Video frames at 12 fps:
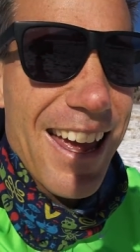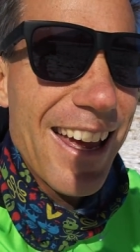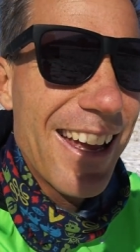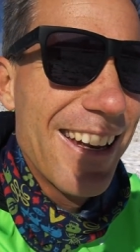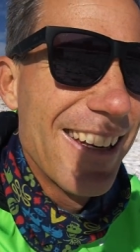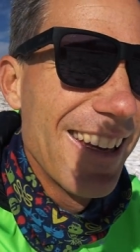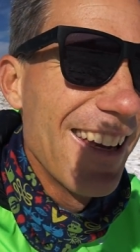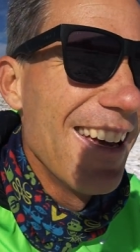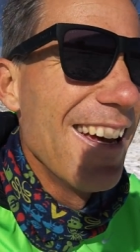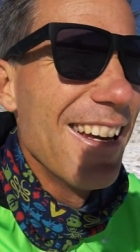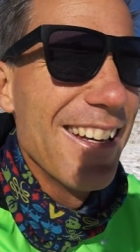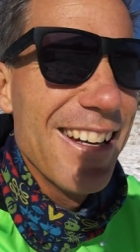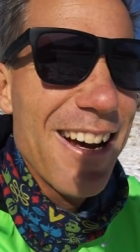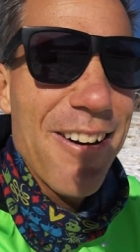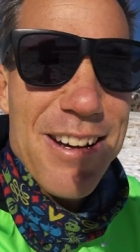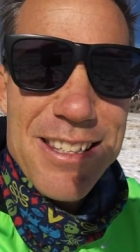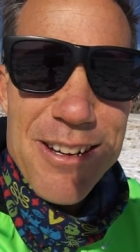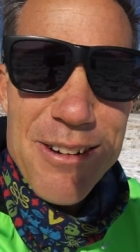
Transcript: And, you know, it's